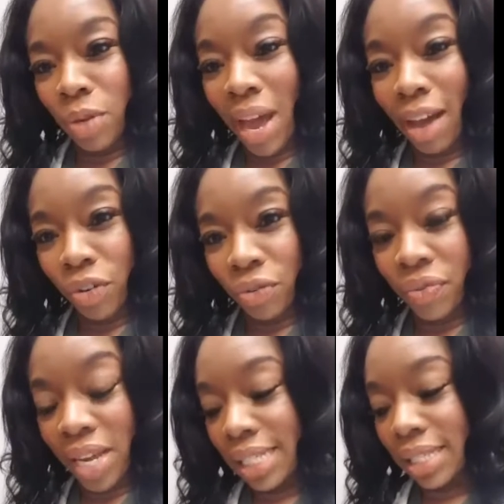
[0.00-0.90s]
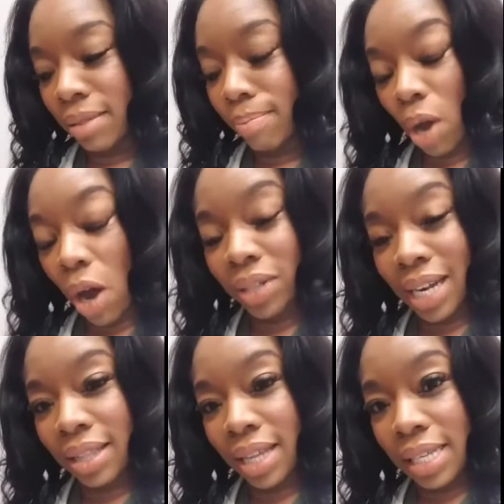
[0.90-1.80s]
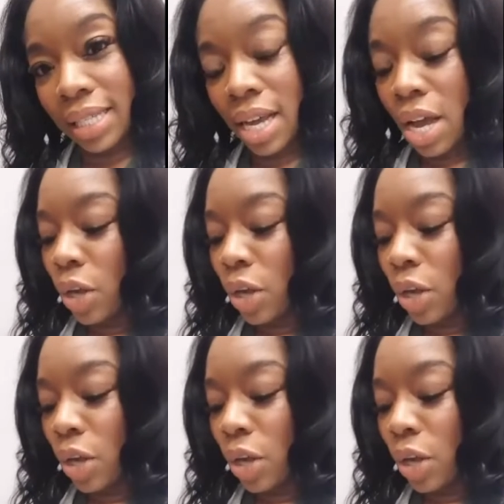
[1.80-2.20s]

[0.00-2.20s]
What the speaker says: You have your fist balled like this.